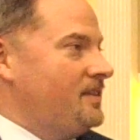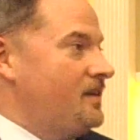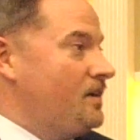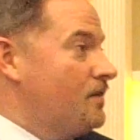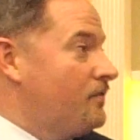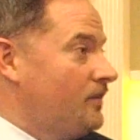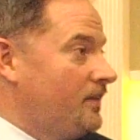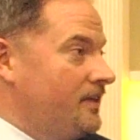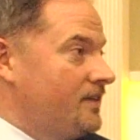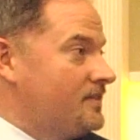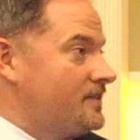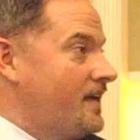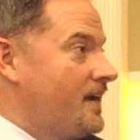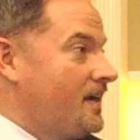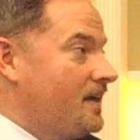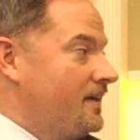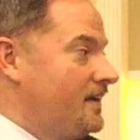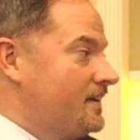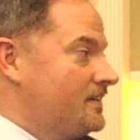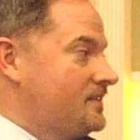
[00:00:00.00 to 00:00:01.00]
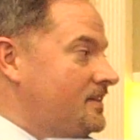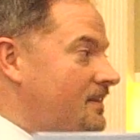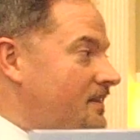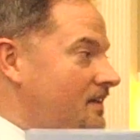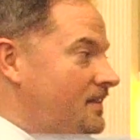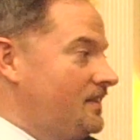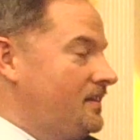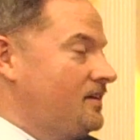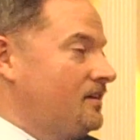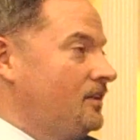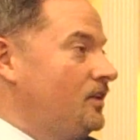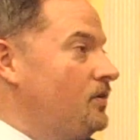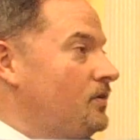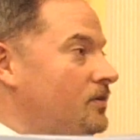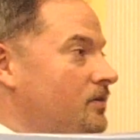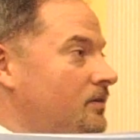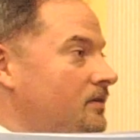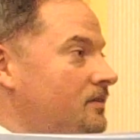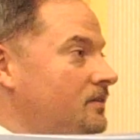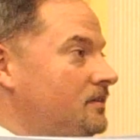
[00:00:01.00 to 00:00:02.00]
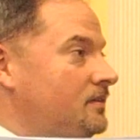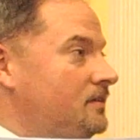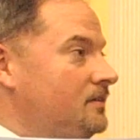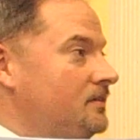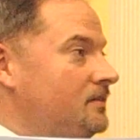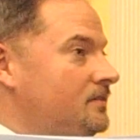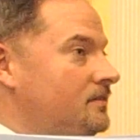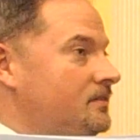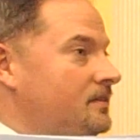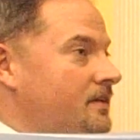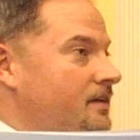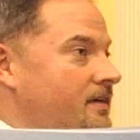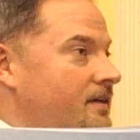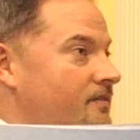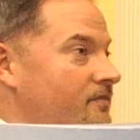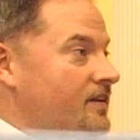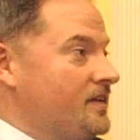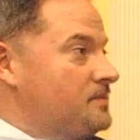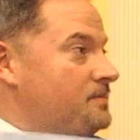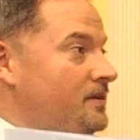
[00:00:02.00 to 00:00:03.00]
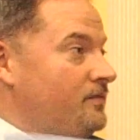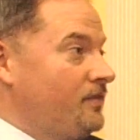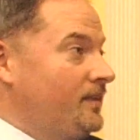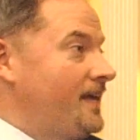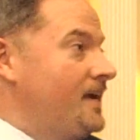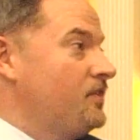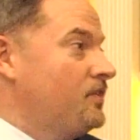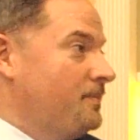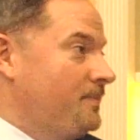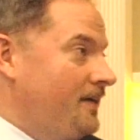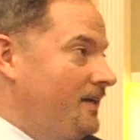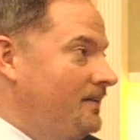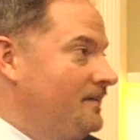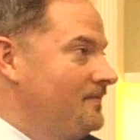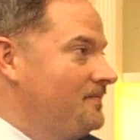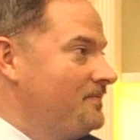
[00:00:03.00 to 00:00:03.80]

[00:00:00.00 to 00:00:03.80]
in there over lunch, that connects to then their local investment in philanthropy